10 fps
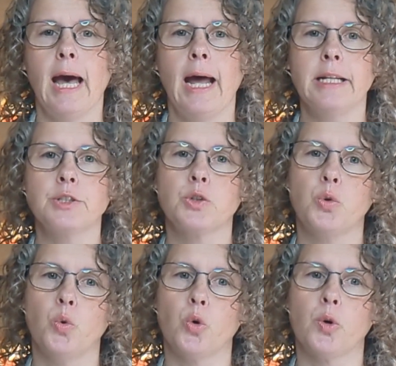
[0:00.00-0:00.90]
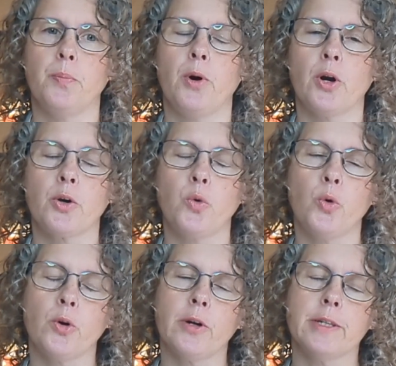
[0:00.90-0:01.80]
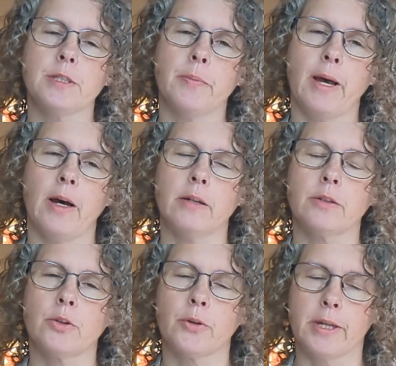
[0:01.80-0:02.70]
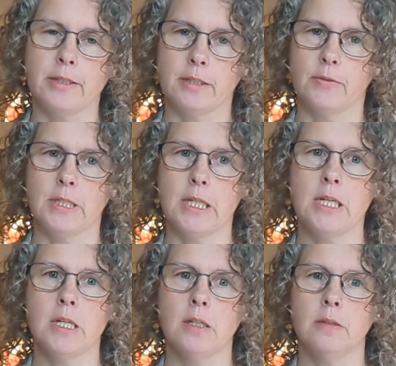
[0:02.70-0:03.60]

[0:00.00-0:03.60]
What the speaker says: At its core, parkour is about creativity,